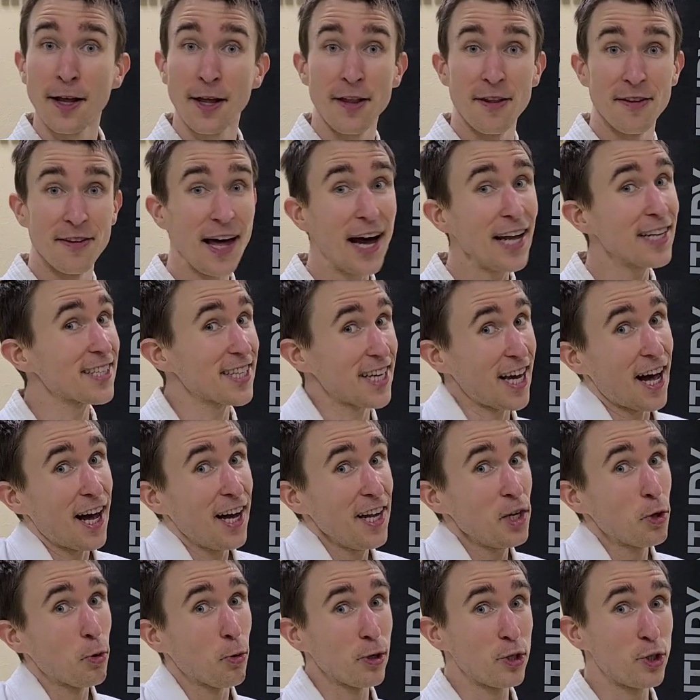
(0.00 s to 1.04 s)
That's
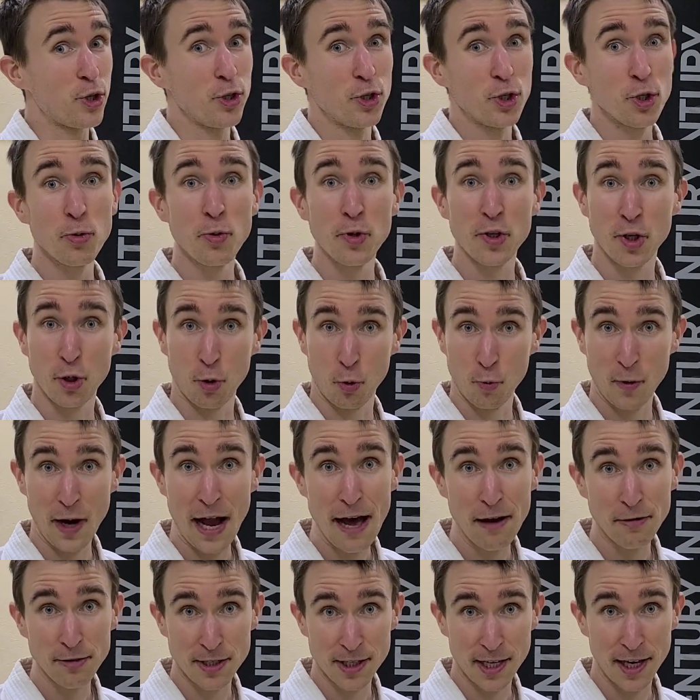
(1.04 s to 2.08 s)
kind of what you do with your
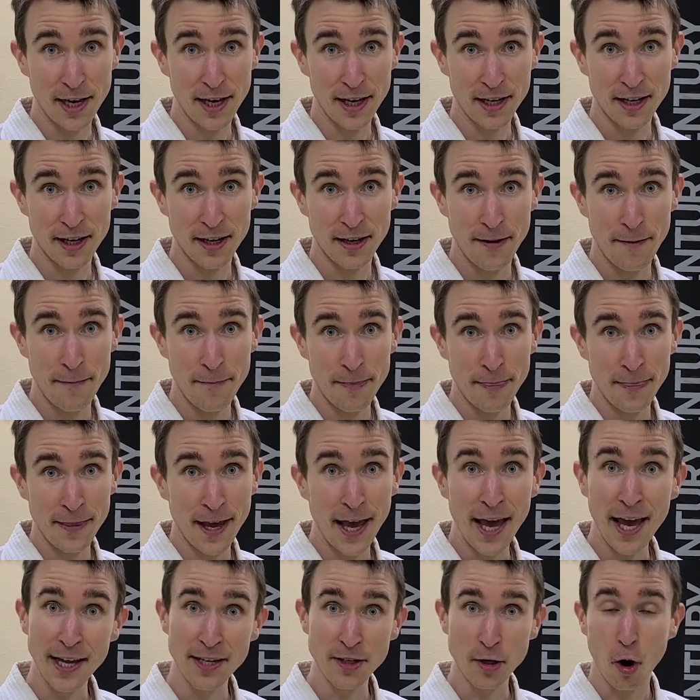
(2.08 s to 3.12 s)
round kick.
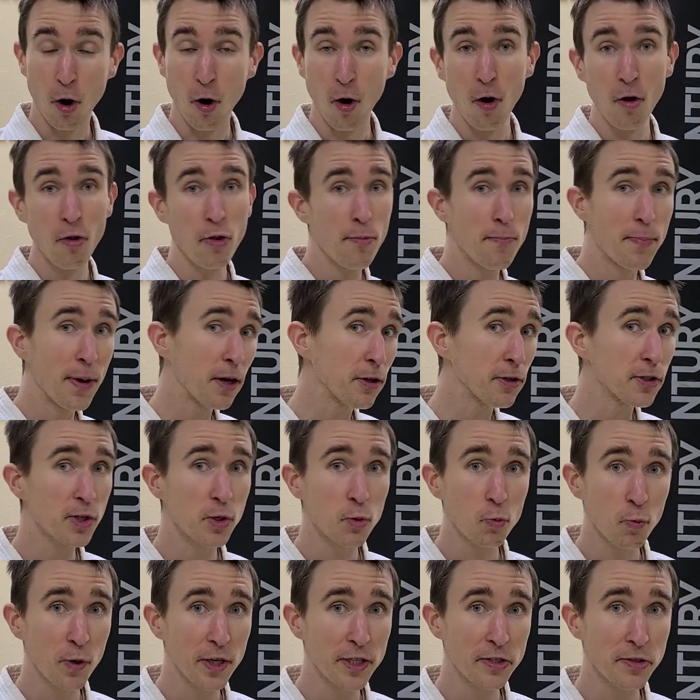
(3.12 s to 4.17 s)
And all the bells
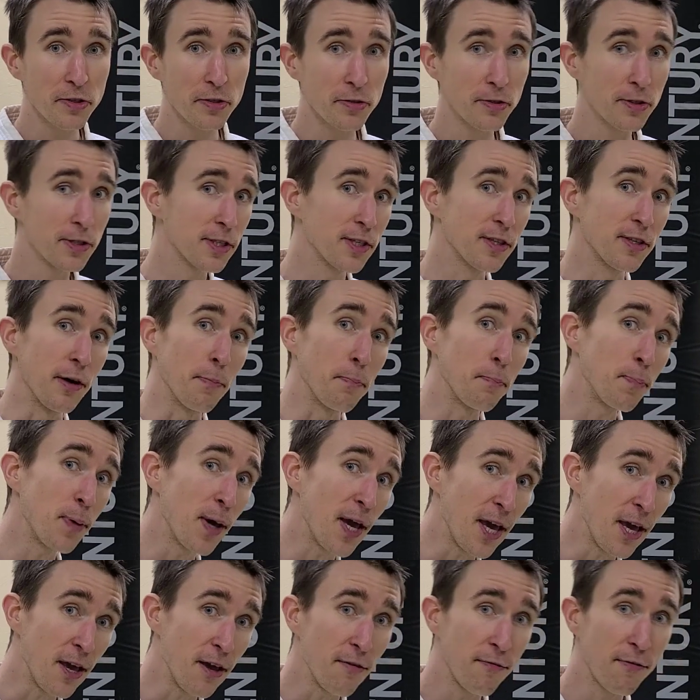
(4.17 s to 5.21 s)
and whistles, the
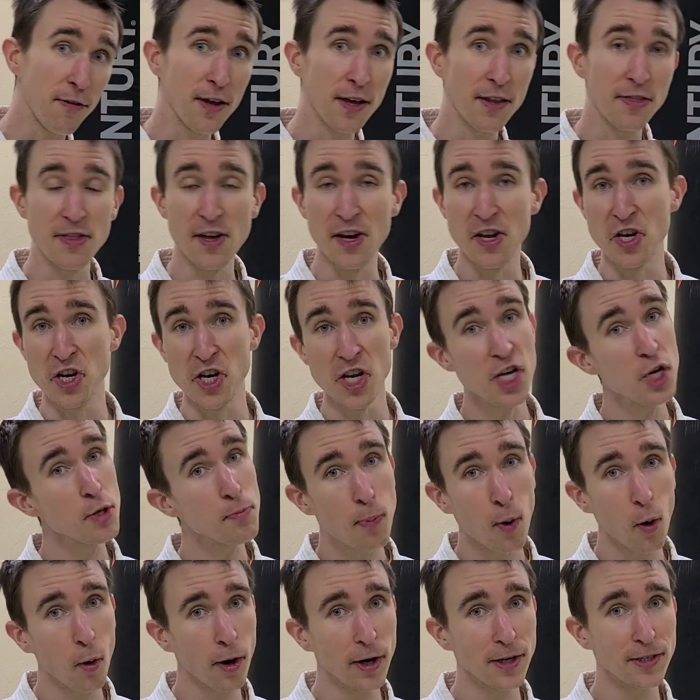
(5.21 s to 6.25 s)
pivot, the knee
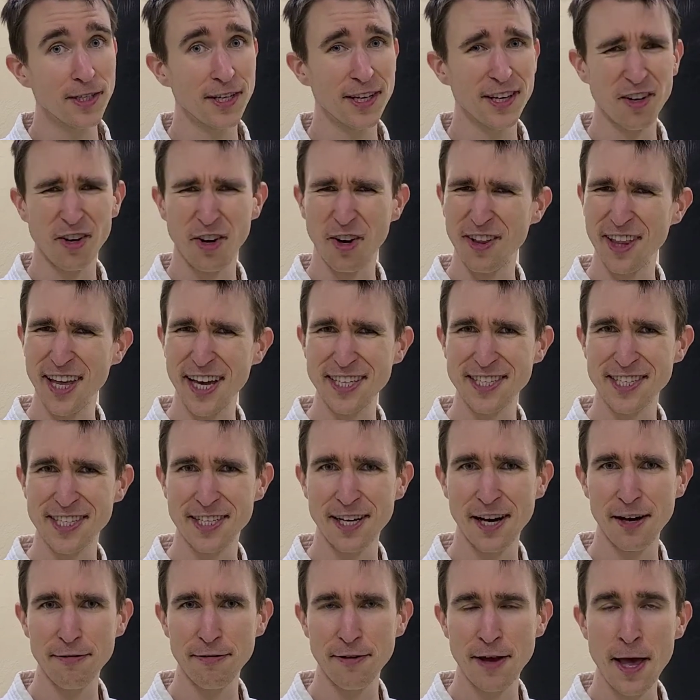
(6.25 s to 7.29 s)
pointing, all that
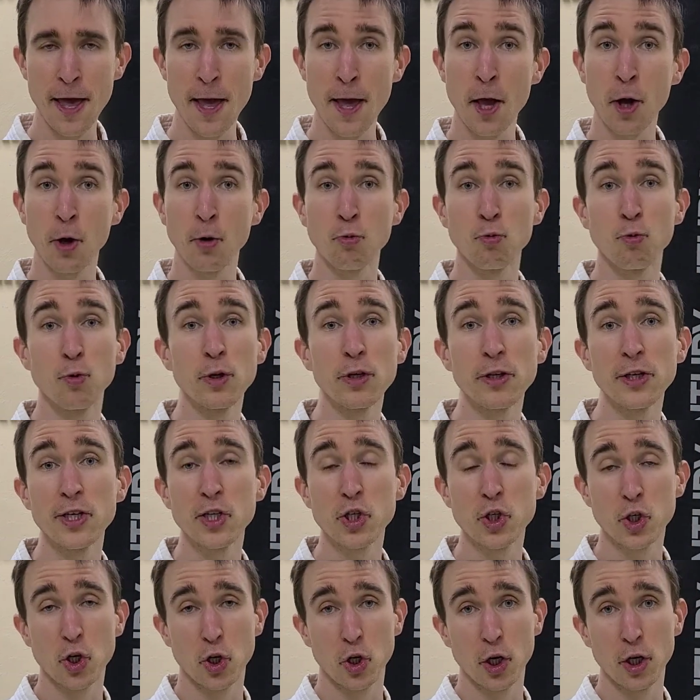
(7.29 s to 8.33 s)
stuff really
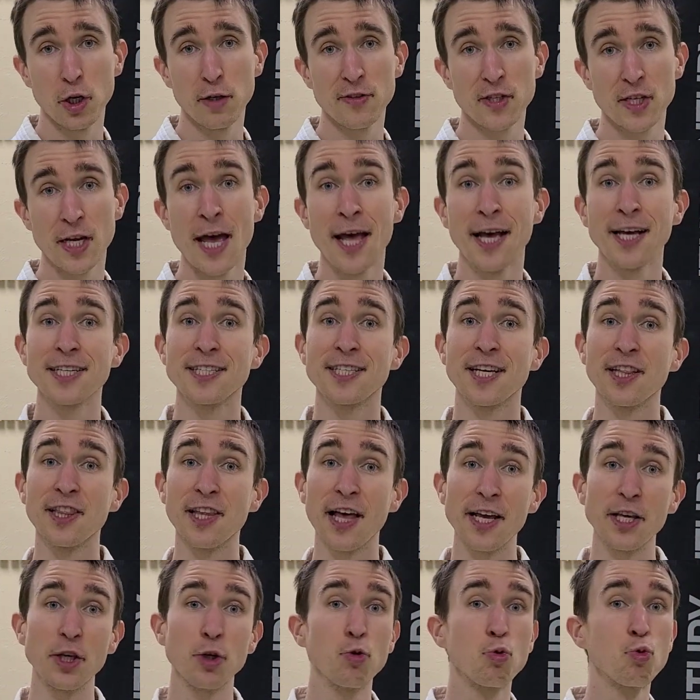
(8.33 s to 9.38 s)
serves to
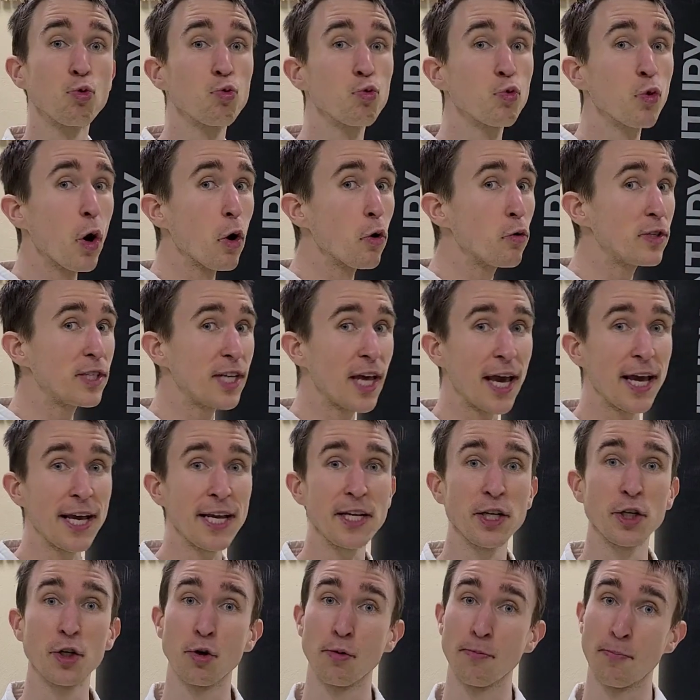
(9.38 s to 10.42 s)
let you rotate
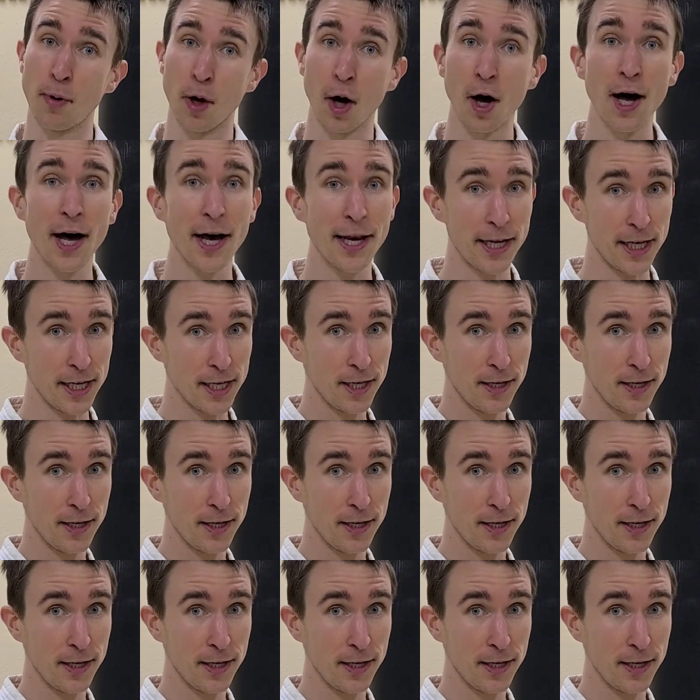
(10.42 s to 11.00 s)
your body.